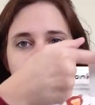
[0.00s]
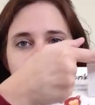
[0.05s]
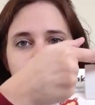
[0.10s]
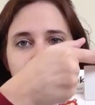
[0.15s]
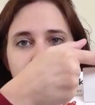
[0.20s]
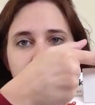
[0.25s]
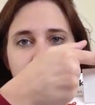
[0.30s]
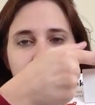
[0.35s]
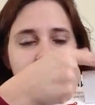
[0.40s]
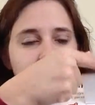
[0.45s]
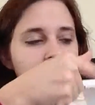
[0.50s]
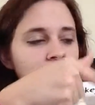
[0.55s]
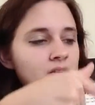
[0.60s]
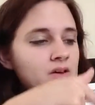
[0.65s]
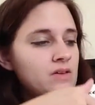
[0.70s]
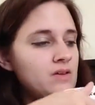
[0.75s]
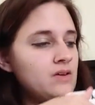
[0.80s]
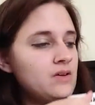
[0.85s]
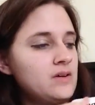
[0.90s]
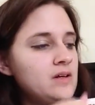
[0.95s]
We're working
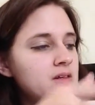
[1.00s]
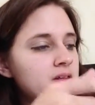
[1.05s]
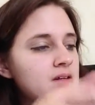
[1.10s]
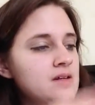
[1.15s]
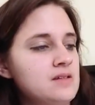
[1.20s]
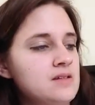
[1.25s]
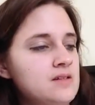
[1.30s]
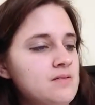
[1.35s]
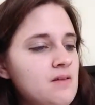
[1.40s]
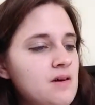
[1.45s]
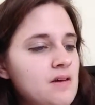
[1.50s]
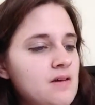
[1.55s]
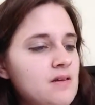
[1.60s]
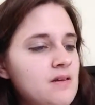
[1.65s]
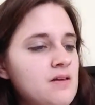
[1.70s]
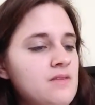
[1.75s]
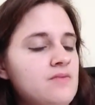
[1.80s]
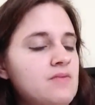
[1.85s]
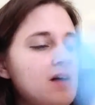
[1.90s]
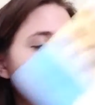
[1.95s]
on learning this, so I
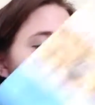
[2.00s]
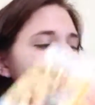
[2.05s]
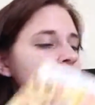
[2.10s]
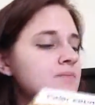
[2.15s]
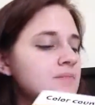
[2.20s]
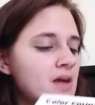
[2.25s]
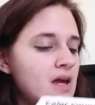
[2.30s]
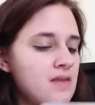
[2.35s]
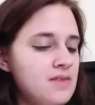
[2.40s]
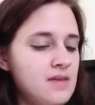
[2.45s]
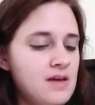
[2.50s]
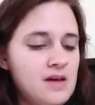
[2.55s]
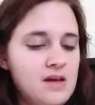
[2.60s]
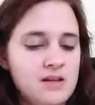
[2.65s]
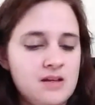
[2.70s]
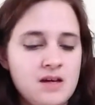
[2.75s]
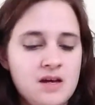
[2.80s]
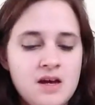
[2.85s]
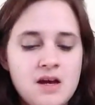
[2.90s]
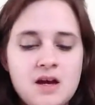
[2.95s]
love that. And then
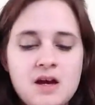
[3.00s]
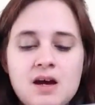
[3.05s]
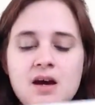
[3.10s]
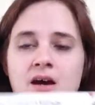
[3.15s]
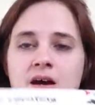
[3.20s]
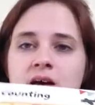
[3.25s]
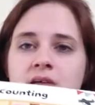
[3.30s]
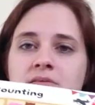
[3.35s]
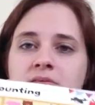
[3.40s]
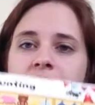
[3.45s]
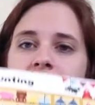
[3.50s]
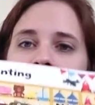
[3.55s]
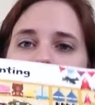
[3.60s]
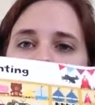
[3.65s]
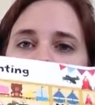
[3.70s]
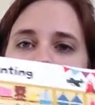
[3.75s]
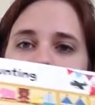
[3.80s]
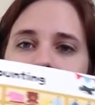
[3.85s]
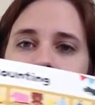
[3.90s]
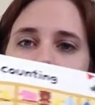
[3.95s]
we
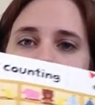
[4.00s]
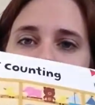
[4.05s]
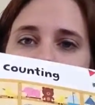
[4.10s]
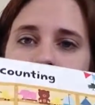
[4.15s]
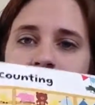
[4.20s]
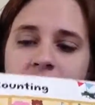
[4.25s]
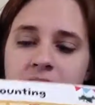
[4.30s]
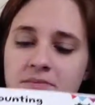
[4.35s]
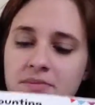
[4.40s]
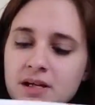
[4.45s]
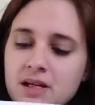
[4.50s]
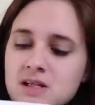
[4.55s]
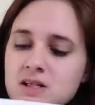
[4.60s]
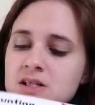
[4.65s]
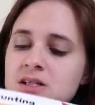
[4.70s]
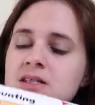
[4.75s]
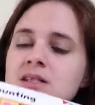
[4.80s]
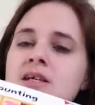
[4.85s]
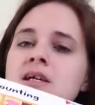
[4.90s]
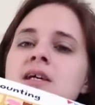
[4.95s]
have some counting
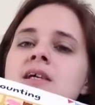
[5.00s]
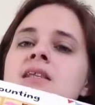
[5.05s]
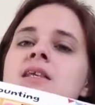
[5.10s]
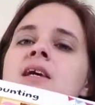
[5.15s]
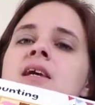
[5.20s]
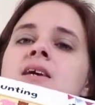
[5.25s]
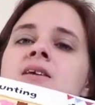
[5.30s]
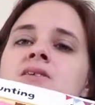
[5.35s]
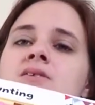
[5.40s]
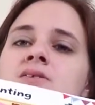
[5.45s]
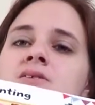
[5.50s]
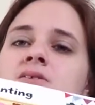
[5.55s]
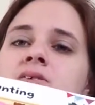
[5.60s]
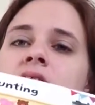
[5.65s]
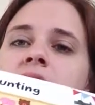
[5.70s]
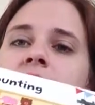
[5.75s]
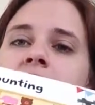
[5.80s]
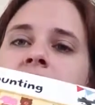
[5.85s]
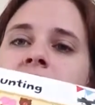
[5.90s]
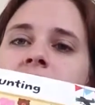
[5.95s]
pages, and the answers
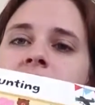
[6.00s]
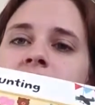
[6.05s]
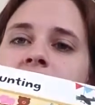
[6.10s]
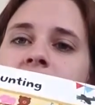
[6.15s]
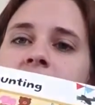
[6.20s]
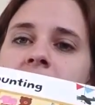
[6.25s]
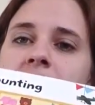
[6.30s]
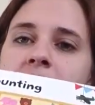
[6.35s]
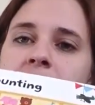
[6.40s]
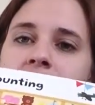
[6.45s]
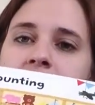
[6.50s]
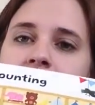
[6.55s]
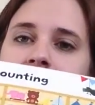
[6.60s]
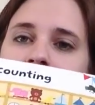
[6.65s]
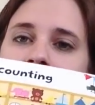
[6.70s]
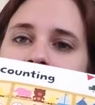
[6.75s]
are behind the flaps.